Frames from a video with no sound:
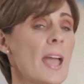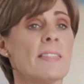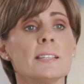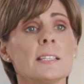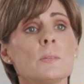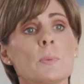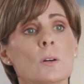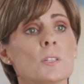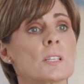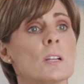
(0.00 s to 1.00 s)
And this is
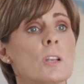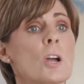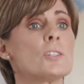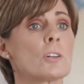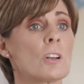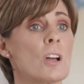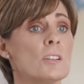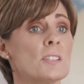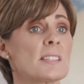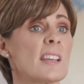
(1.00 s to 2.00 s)
because low doc
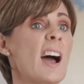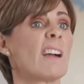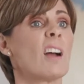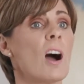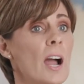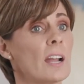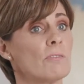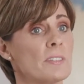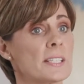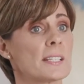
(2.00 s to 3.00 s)
loans are a higher
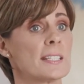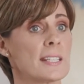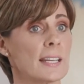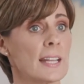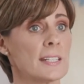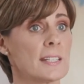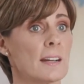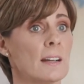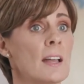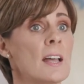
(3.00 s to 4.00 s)
risk to the lender.
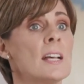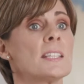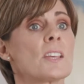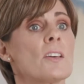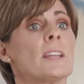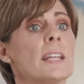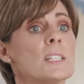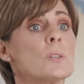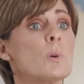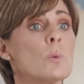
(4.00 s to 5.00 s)
So the
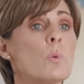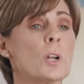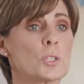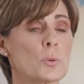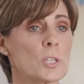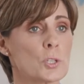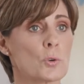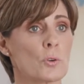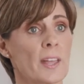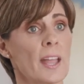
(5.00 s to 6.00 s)
lender will want to
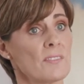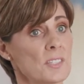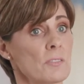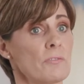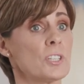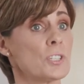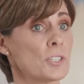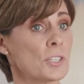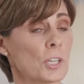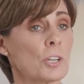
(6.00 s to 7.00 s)
ensure they have
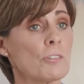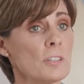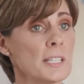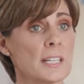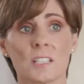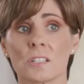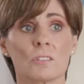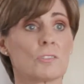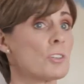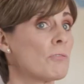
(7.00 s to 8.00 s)
sufficient security
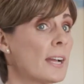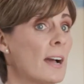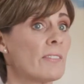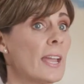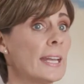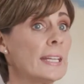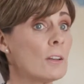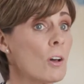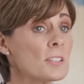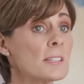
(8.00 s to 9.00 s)
to recover any
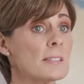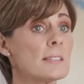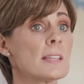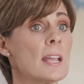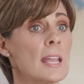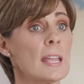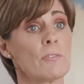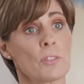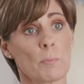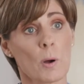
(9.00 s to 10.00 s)
losses
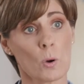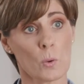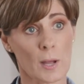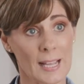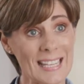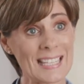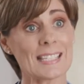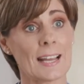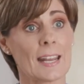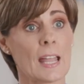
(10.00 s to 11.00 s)
if the borrower is
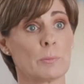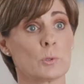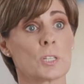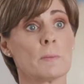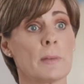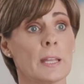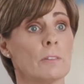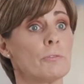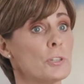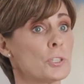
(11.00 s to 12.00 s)
unable to
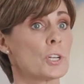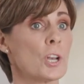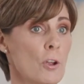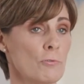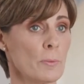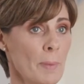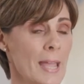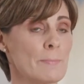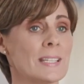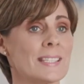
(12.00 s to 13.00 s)
meet future loan
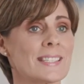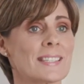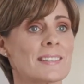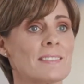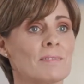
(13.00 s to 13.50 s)
repayments.